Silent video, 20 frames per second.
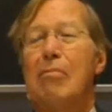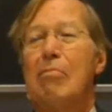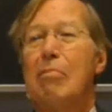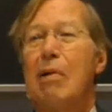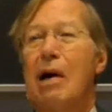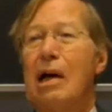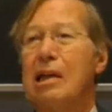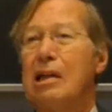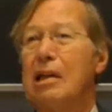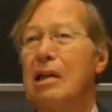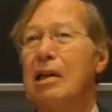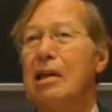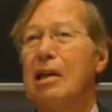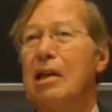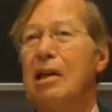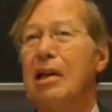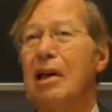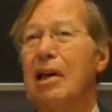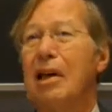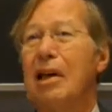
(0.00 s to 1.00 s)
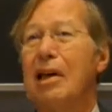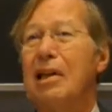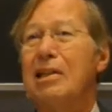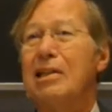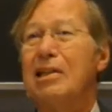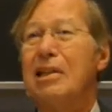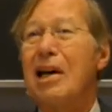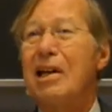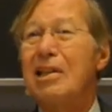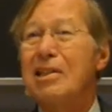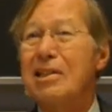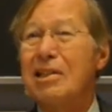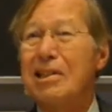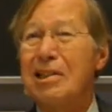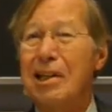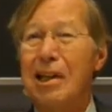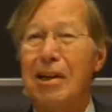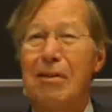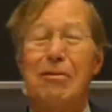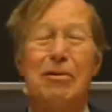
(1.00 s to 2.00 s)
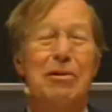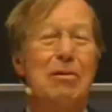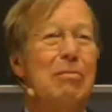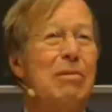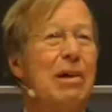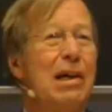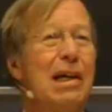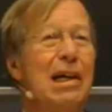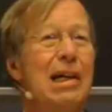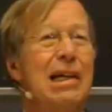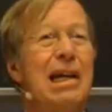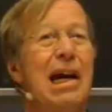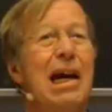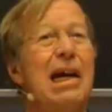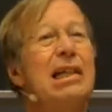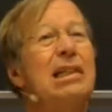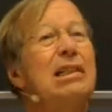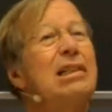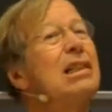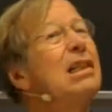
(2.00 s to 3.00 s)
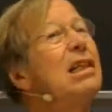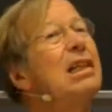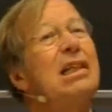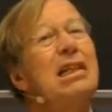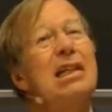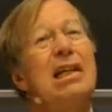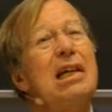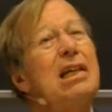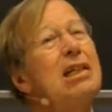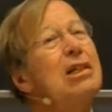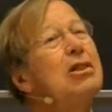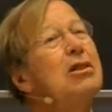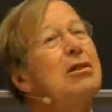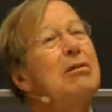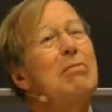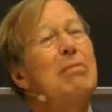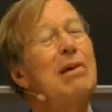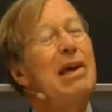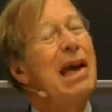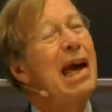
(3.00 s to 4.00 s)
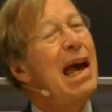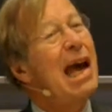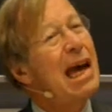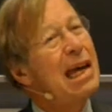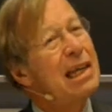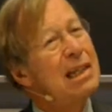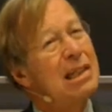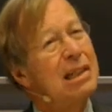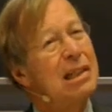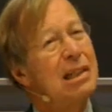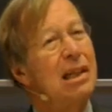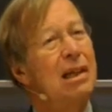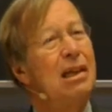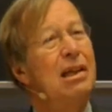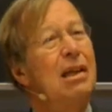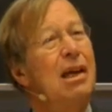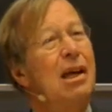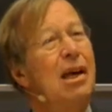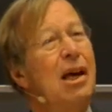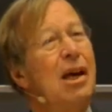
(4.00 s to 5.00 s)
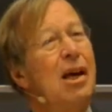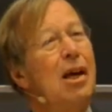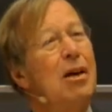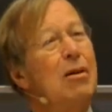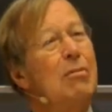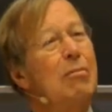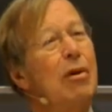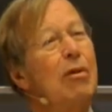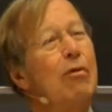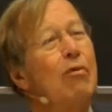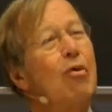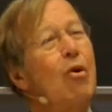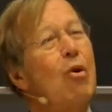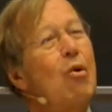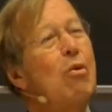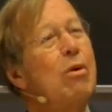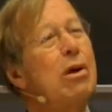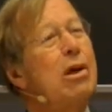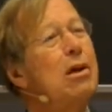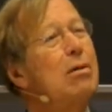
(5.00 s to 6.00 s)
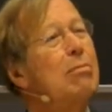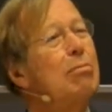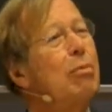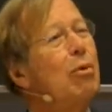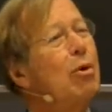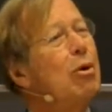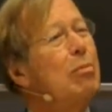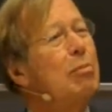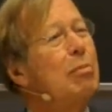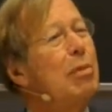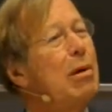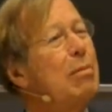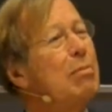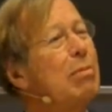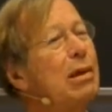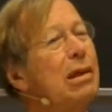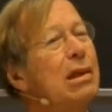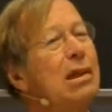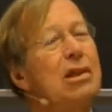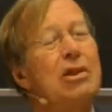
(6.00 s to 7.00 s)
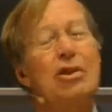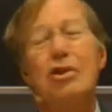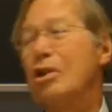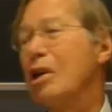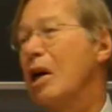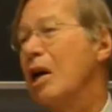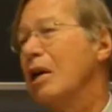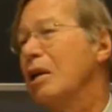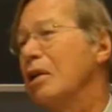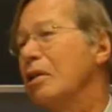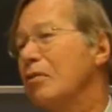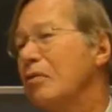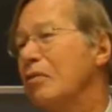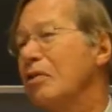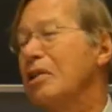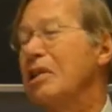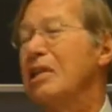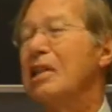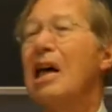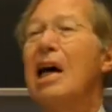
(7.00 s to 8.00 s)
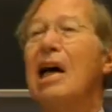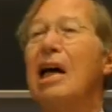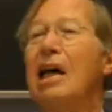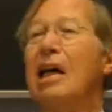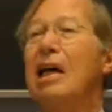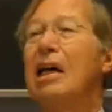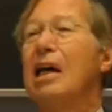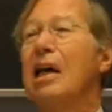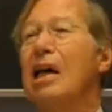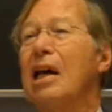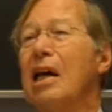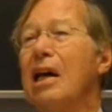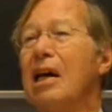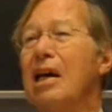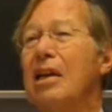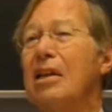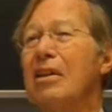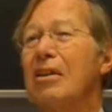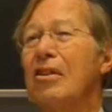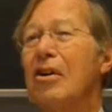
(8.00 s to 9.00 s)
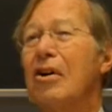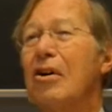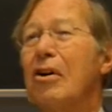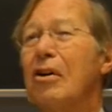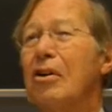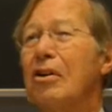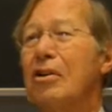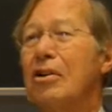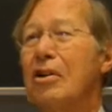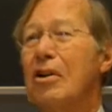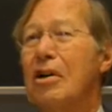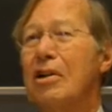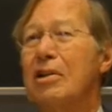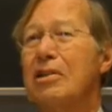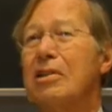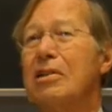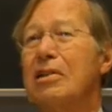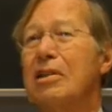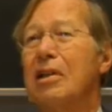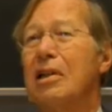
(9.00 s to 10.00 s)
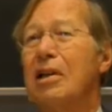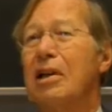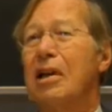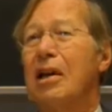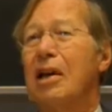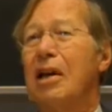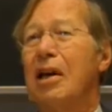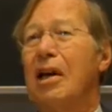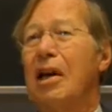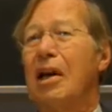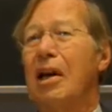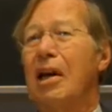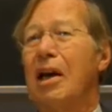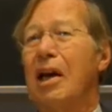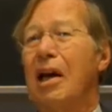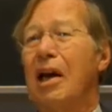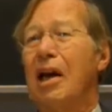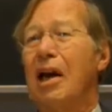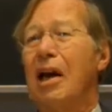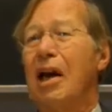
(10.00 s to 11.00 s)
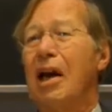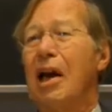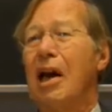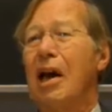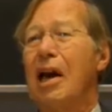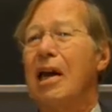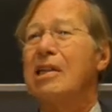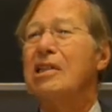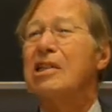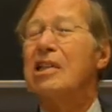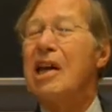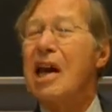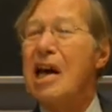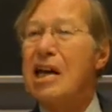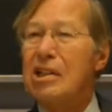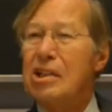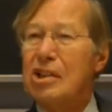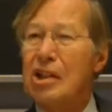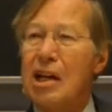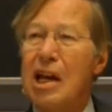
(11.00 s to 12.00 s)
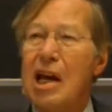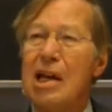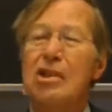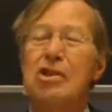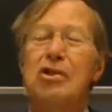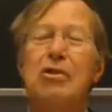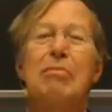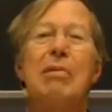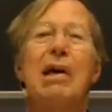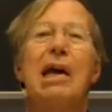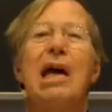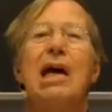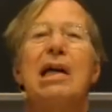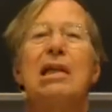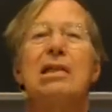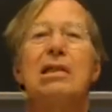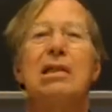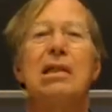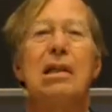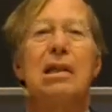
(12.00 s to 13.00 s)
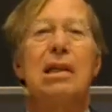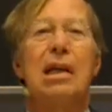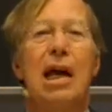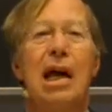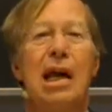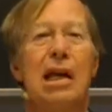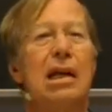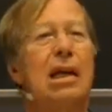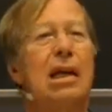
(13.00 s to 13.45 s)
But it does seem to me a case that needs to be answered before we can put people in jail for denying the Holocaust. It's a case that has to be answered, and